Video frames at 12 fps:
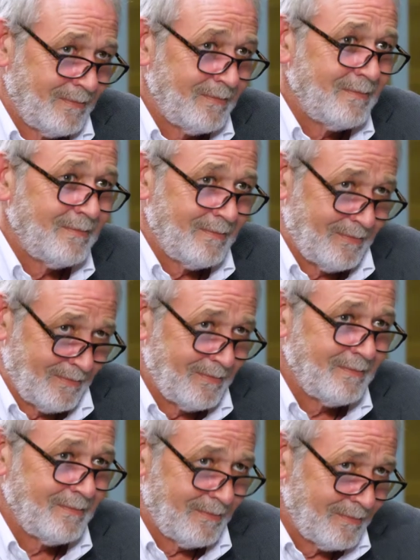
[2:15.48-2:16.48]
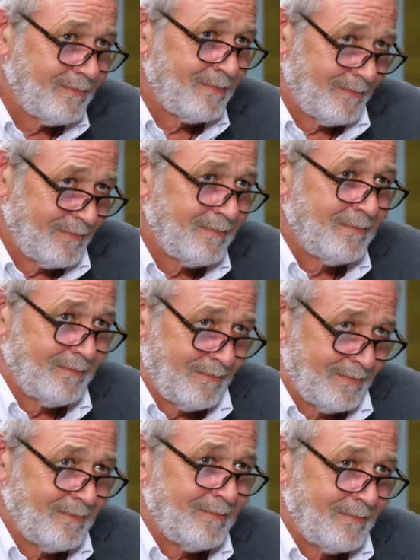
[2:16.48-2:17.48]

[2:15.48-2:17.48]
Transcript: deal with the strategy. Mm